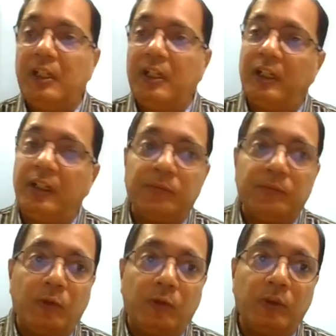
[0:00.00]

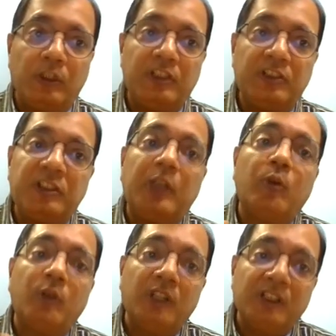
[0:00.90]
Owners,
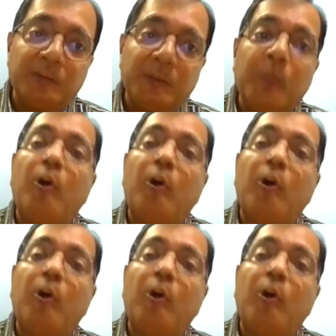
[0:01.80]
stakeholders may